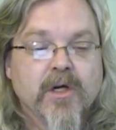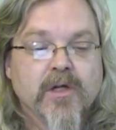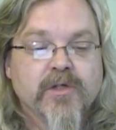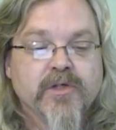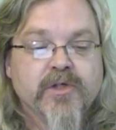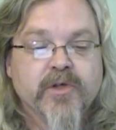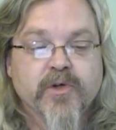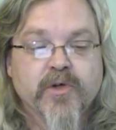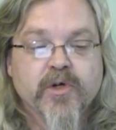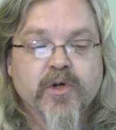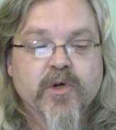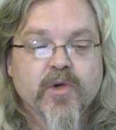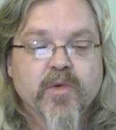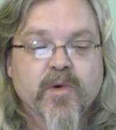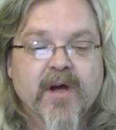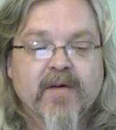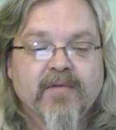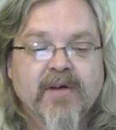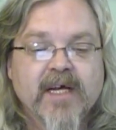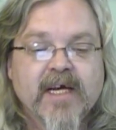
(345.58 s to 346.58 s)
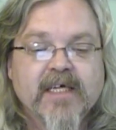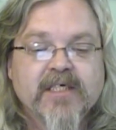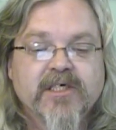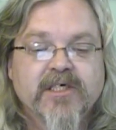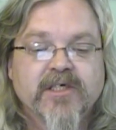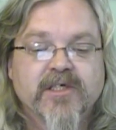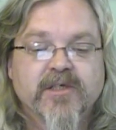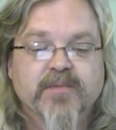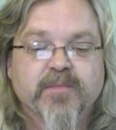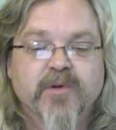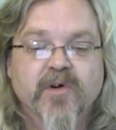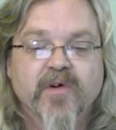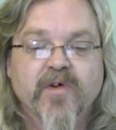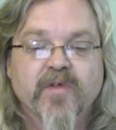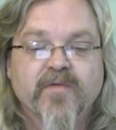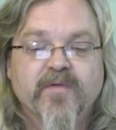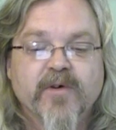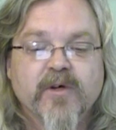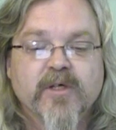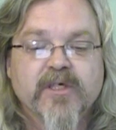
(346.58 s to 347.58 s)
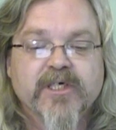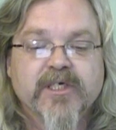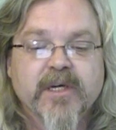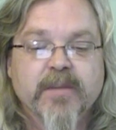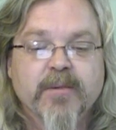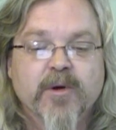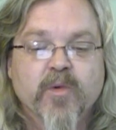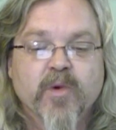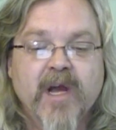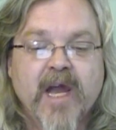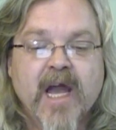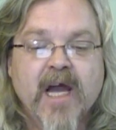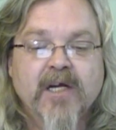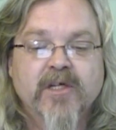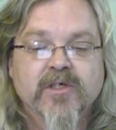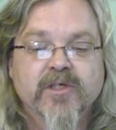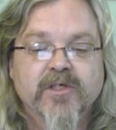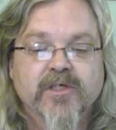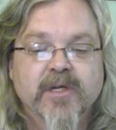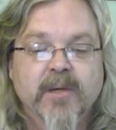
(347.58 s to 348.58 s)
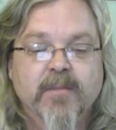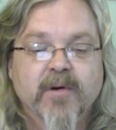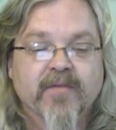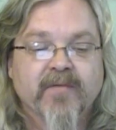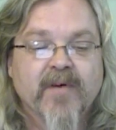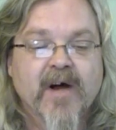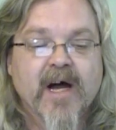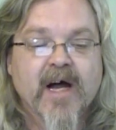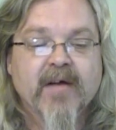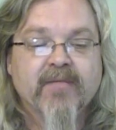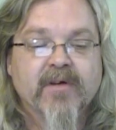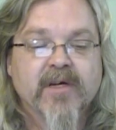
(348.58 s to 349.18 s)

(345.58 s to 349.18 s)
Do new revelations prove Fukushima reactors number five